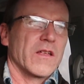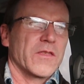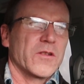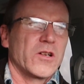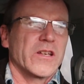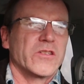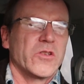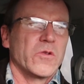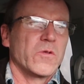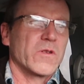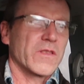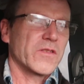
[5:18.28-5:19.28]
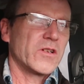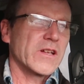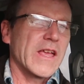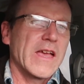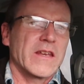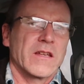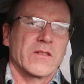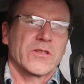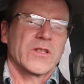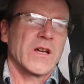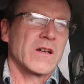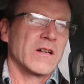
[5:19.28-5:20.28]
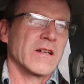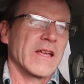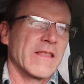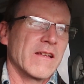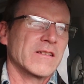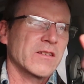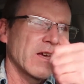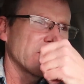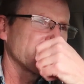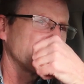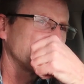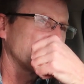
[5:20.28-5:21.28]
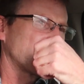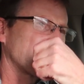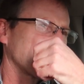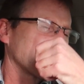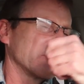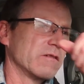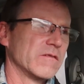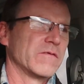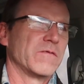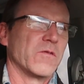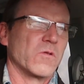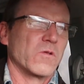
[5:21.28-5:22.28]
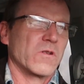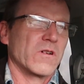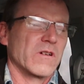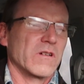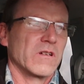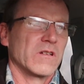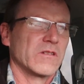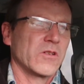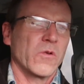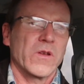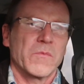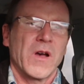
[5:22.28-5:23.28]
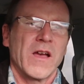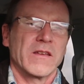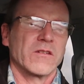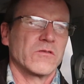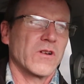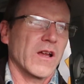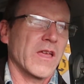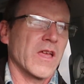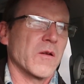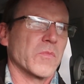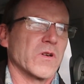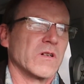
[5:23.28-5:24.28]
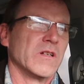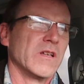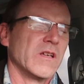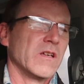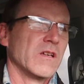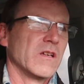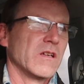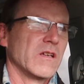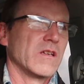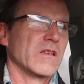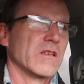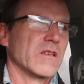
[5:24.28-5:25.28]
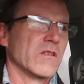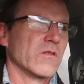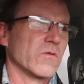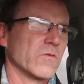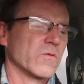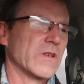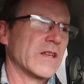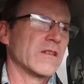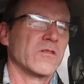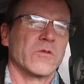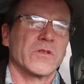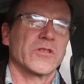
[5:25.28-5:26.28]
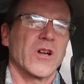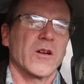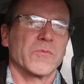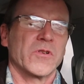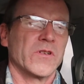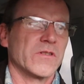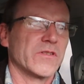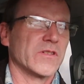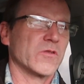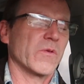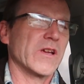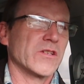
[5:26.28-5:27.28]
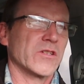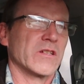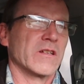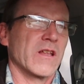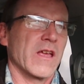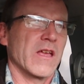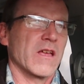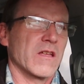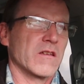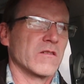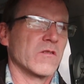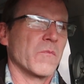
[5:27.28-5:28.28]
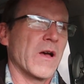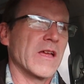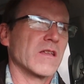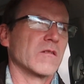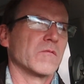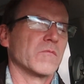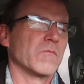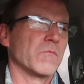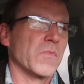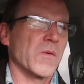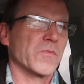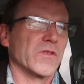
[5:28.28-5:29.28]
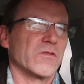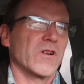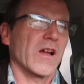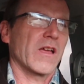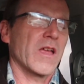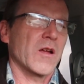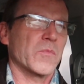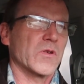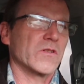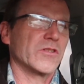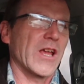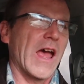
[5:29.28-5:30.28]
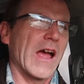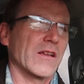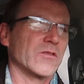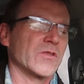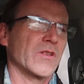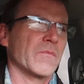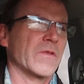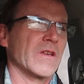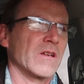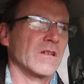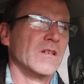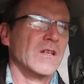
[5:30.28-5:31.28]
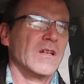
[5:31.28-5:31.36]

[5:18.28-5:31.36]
a 32 to 38 inch tongue, and that's kind of short for towing behind a truck camper. You get into a sharp turn situation and you might bump the truck camper jacks or something